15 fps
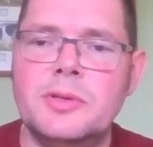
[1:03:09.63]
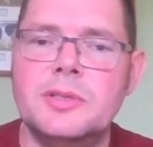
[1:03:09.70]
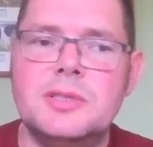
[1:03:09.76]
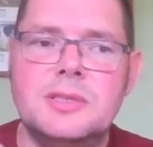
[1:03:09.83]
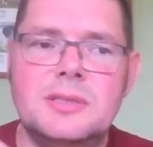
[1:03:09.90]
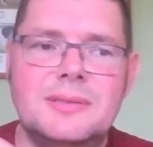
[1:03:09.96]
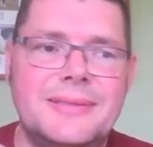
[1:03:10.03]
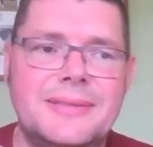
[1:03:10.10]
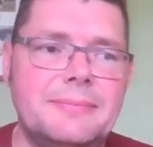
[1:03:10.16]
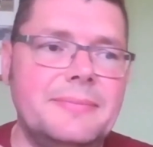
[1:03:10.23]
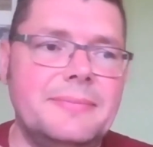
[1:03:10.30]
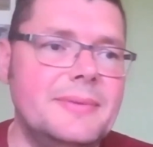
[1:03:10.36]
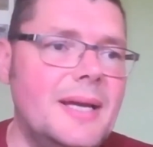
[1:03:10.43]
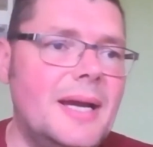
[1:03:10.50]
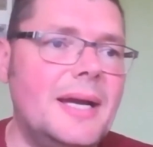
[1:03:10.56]
much,
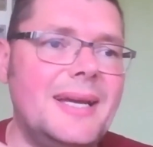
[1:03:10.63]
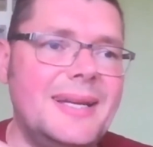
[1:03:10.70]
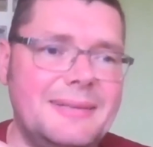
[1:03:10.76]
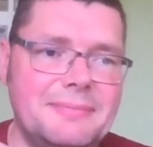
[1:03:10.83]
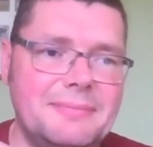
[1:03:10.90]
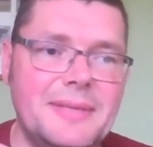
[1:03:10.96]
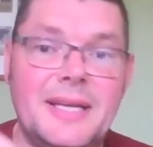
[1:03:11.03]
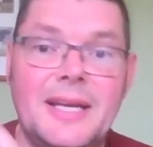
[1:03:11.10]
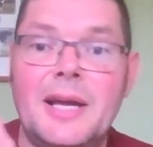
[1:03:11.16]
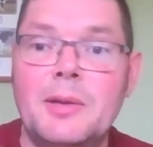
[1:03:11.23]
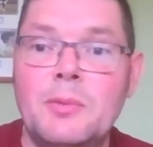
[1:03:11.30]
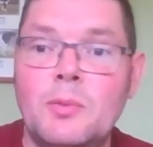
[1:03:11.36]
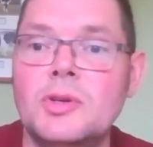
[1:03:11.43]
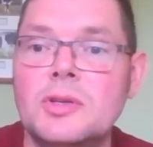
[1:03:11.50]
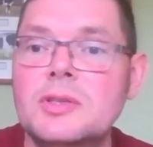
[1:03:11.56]
and
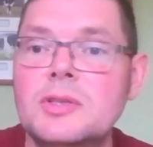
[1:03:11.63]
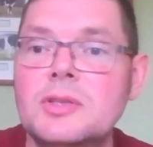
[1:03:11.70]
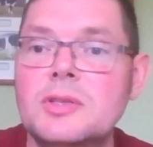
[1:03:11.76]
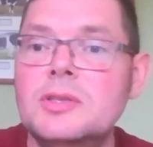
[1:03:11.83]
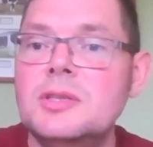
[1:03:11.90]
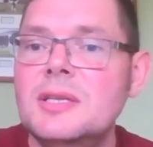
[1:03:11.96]
I would,